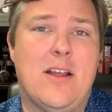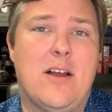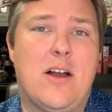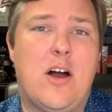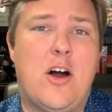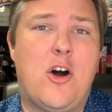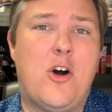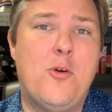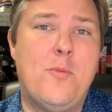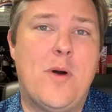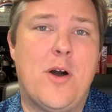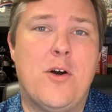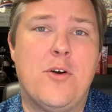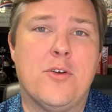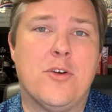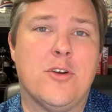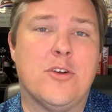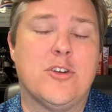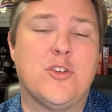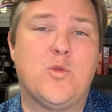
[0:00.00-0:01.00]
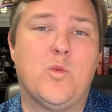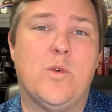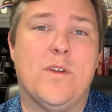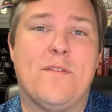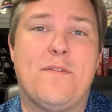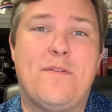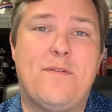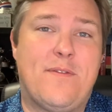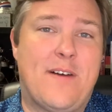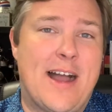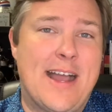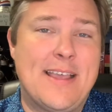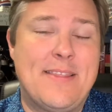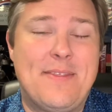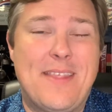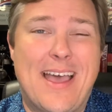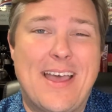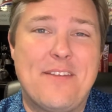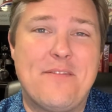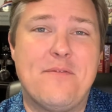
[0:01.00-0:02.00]
homeowners would
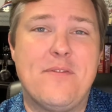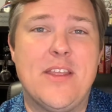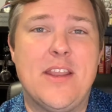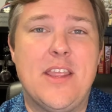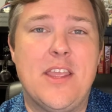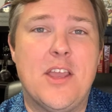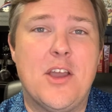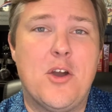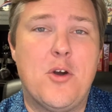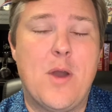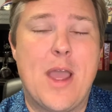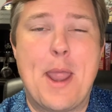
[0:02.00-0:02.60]
find that video